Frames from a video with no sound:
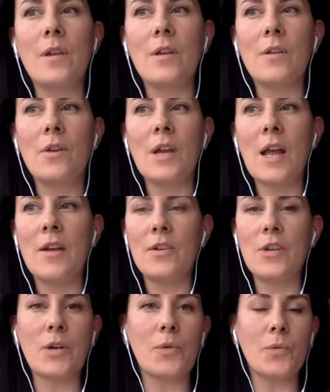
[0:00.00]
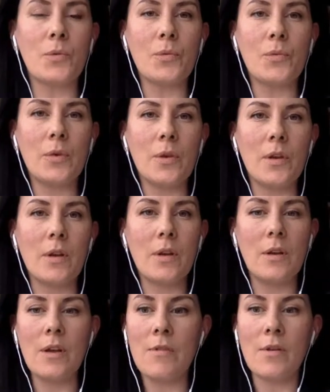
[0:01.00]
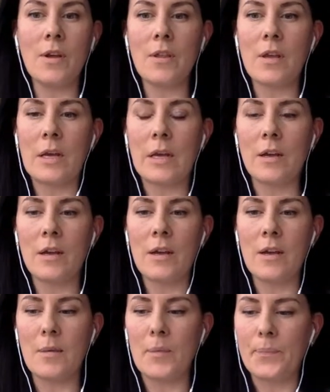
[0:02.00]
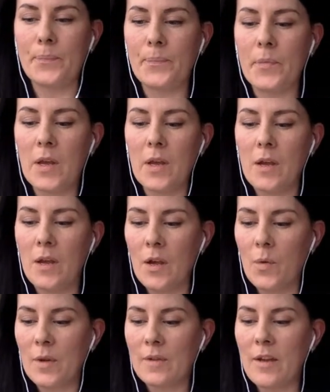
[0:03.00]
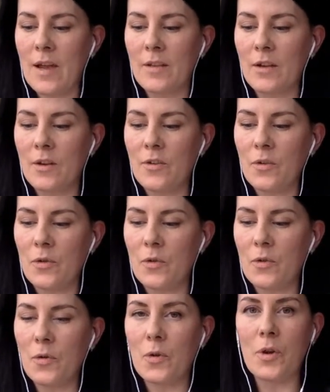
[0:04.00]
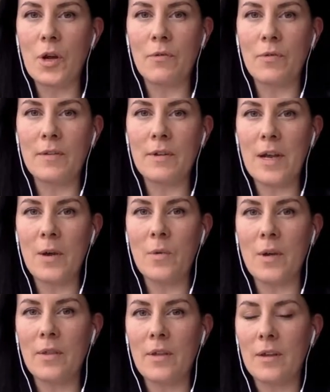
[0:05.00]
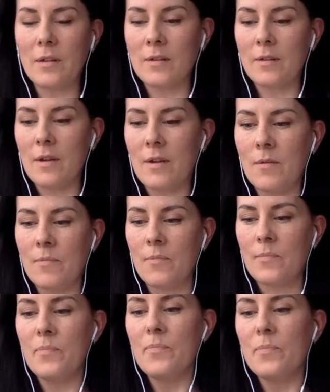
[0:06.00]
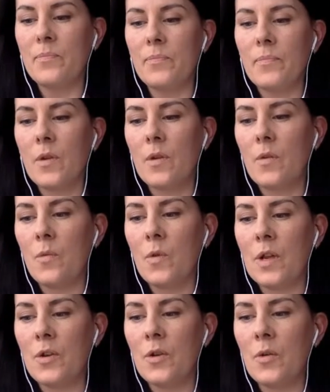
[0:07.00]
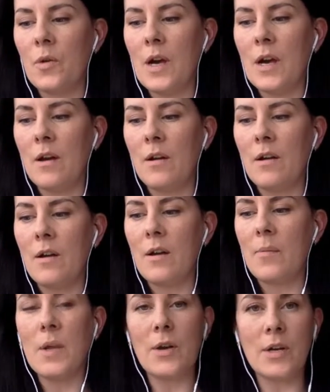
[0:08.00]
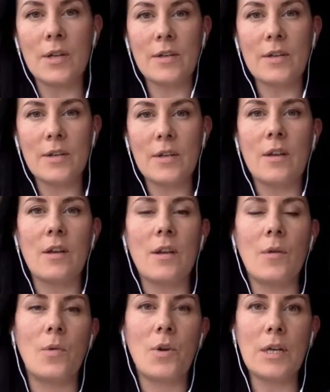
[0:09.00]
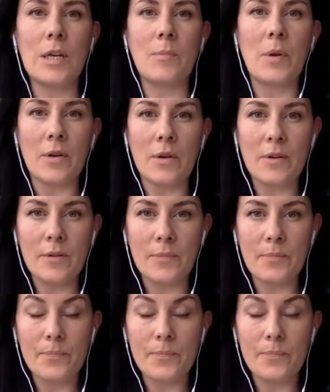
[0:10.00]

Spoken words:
learning how to juggle everything. One saying that I do kind of resonate with is, when you are a parent, a working parent,